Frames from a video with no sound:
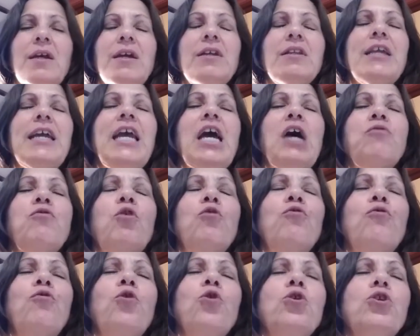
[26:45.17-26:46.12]
They have a
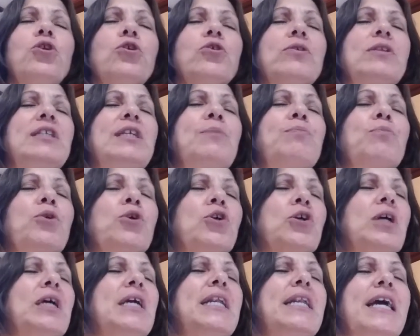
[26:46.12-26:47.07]
fuller, deeper
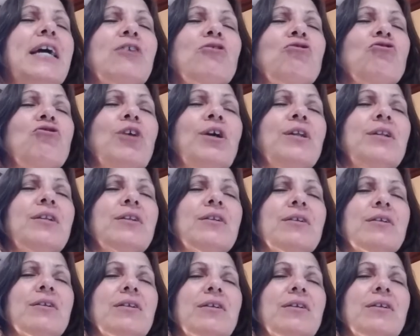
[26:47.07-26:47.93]
connection.